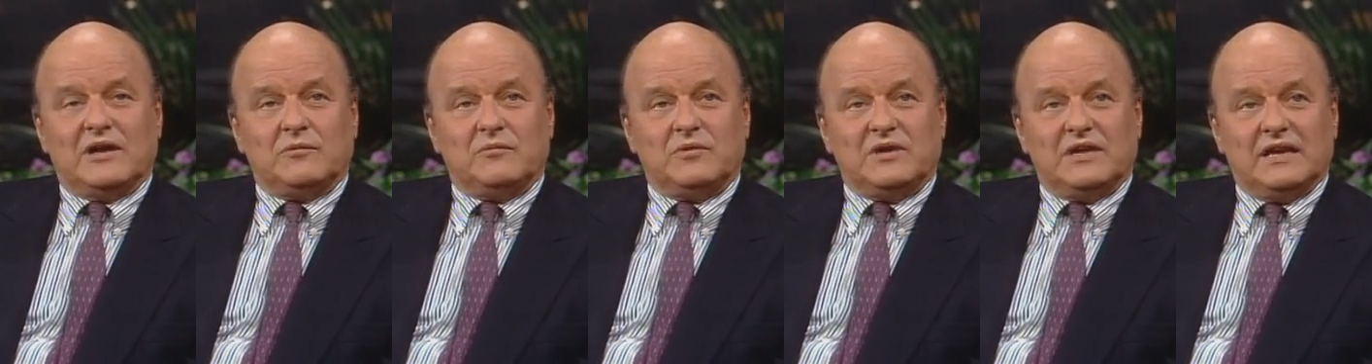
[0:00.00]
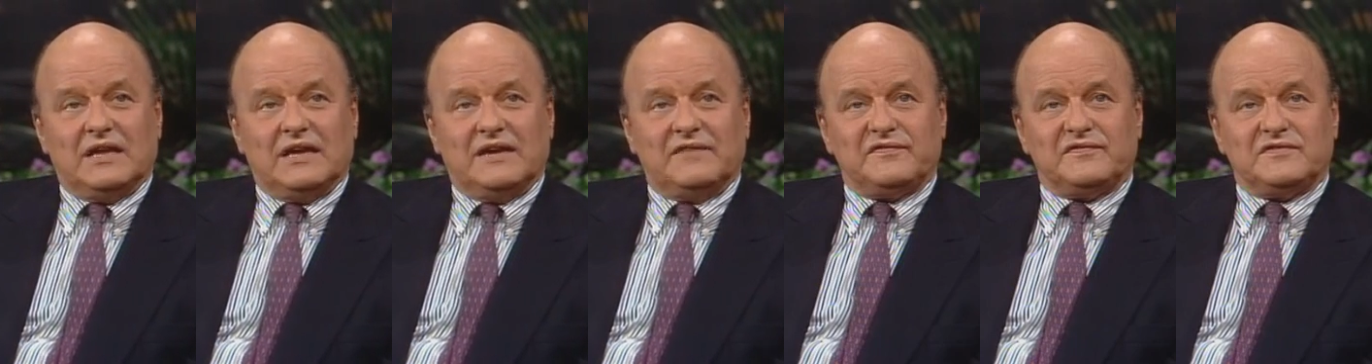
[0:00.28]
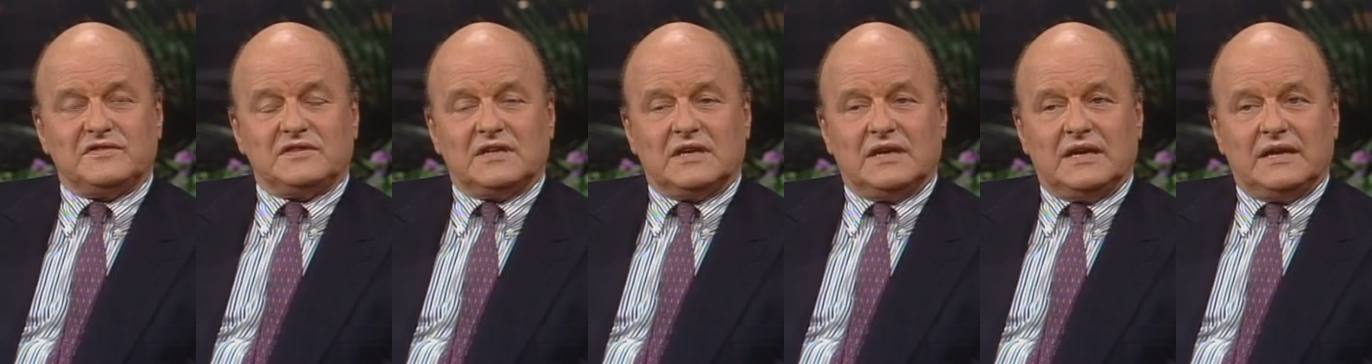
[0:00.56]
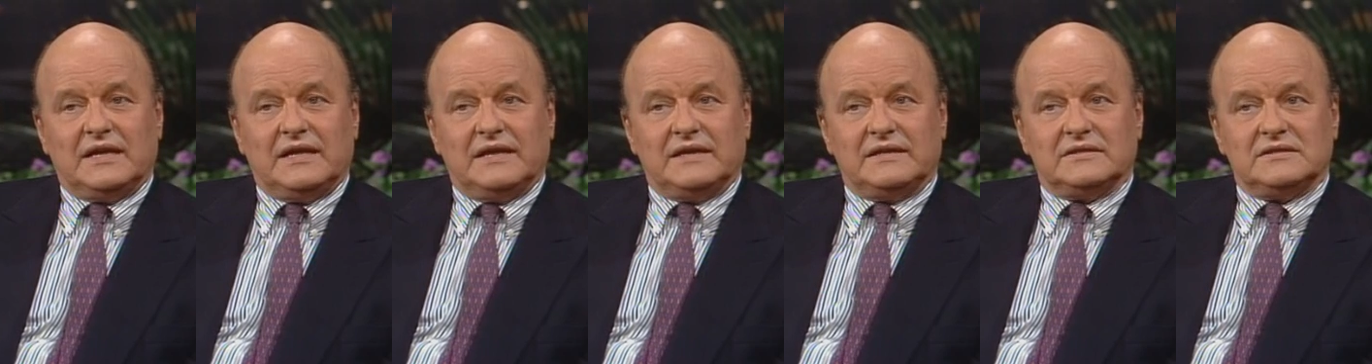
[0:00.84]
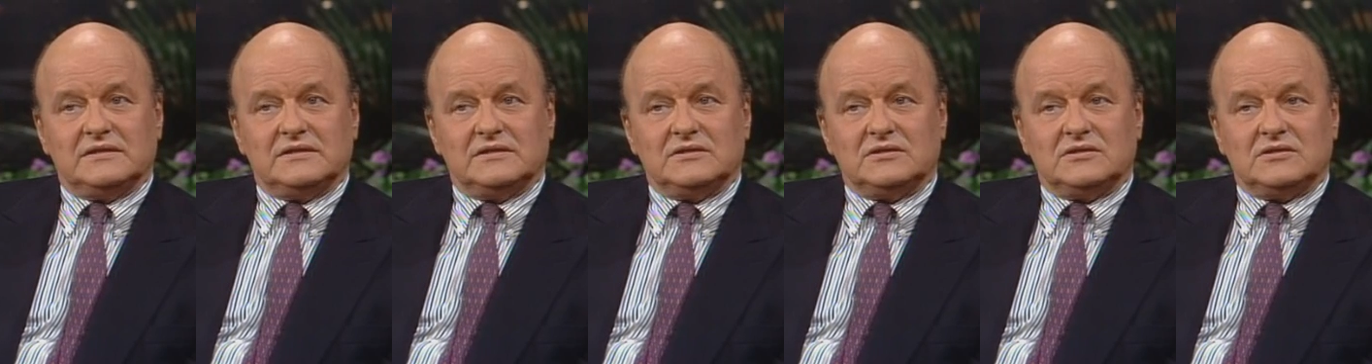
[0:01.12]
we left
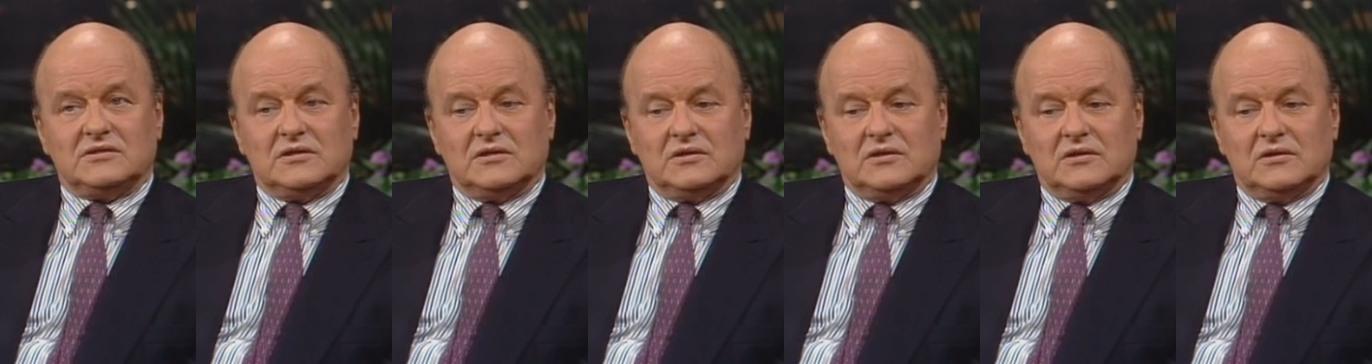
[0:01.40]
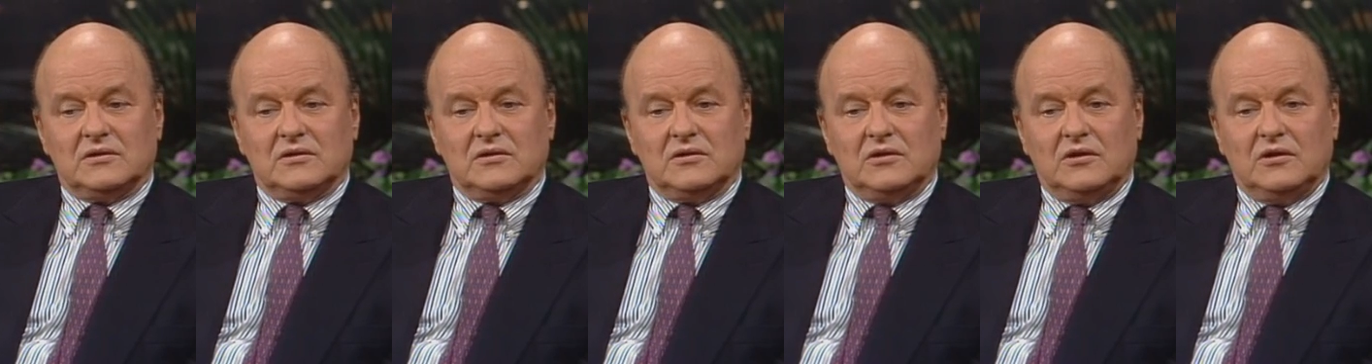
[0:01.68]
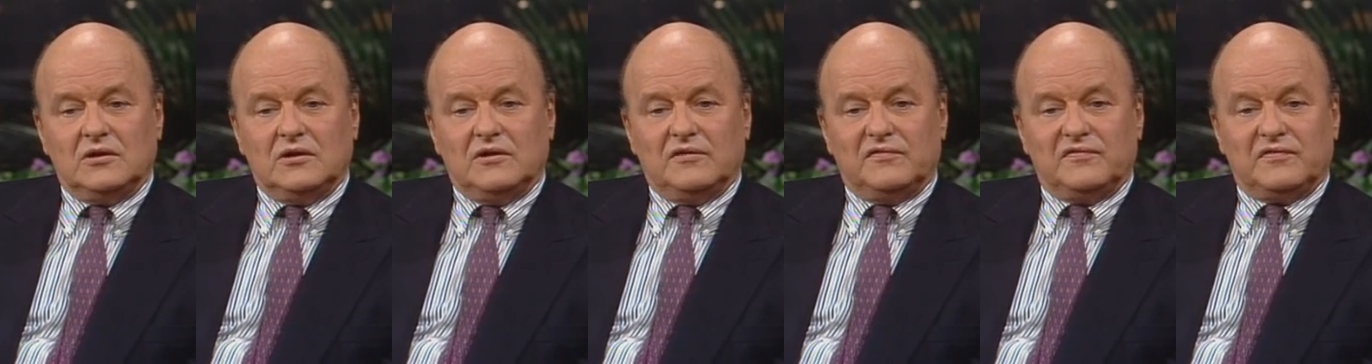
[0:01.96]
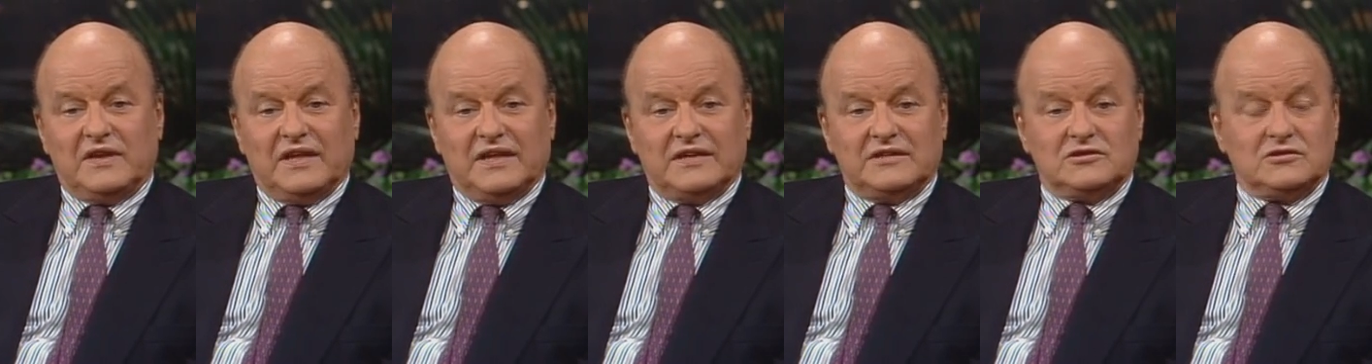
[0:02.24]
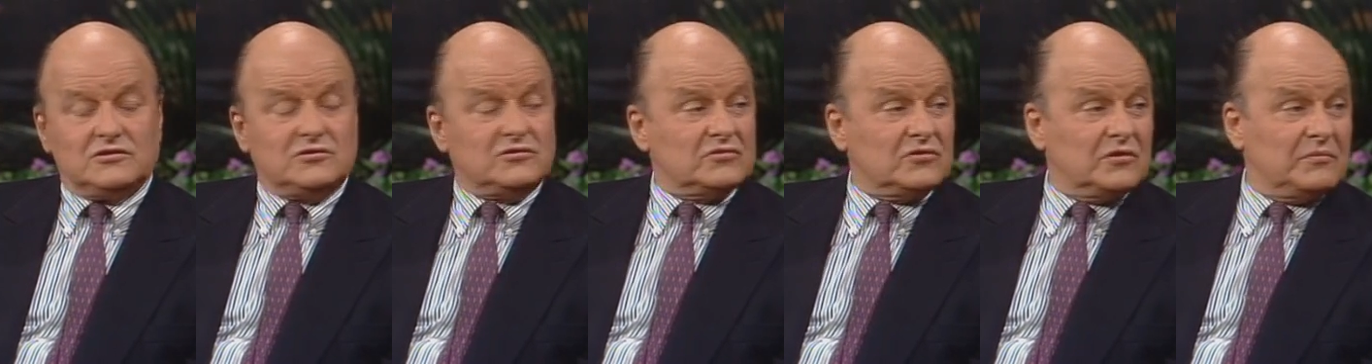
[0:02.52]
and fled
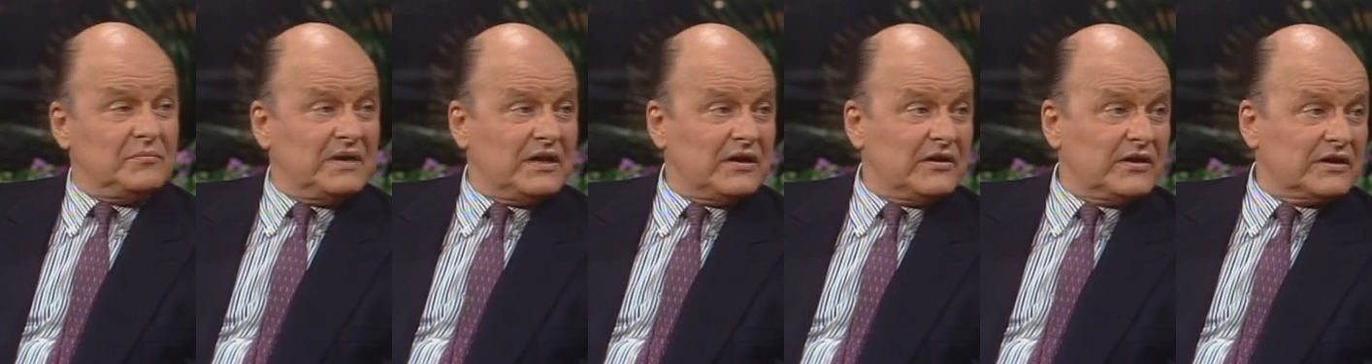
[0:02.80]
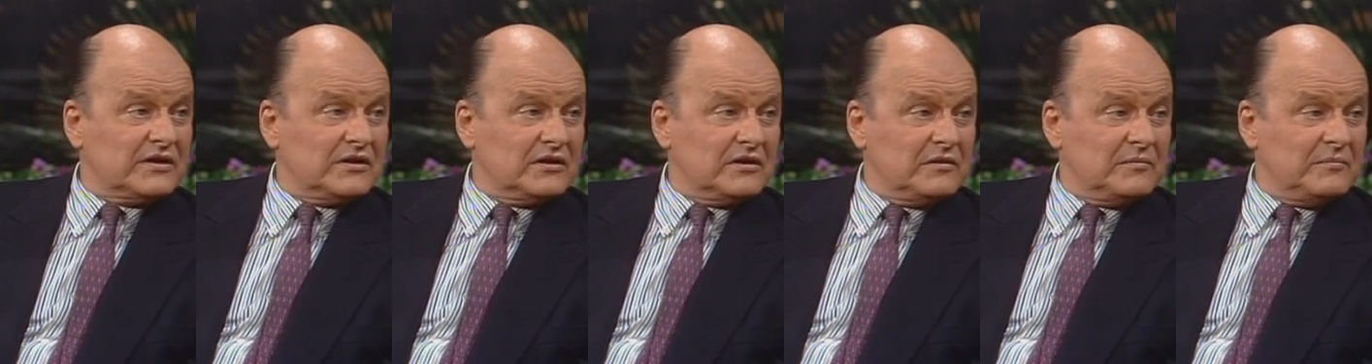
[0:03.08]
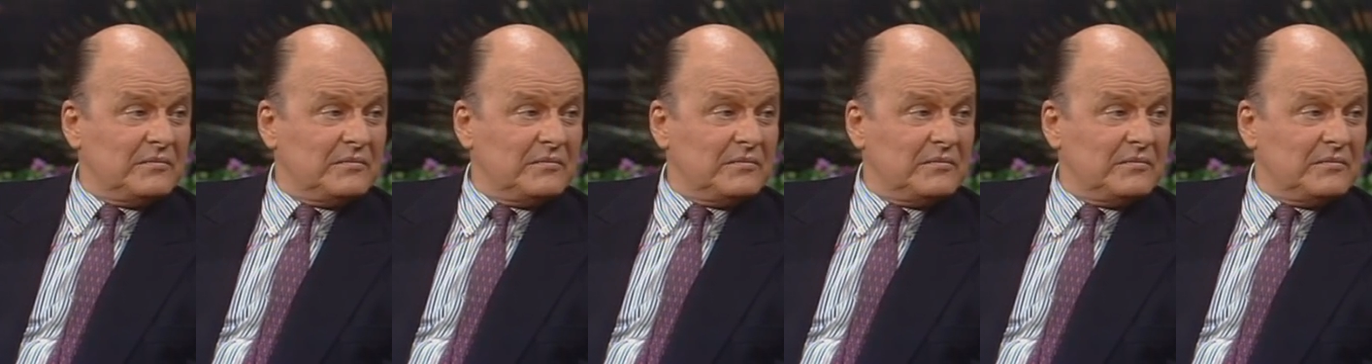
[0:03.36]
to America.